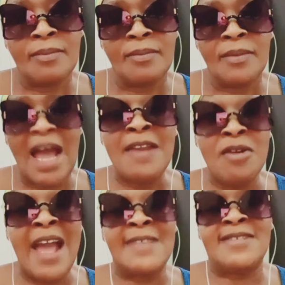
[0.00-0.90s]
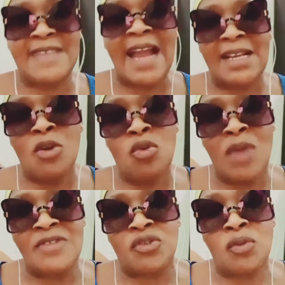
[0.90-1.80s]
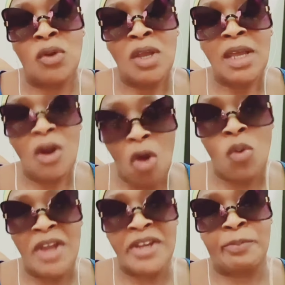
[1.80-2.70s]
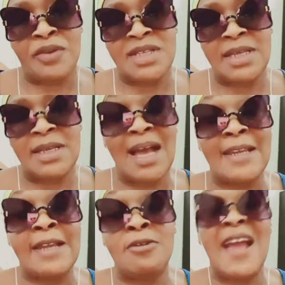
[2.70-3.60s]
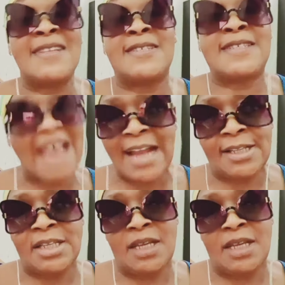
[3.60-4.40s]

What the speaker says: I know exactly who went to Owerri prison. And I know exactly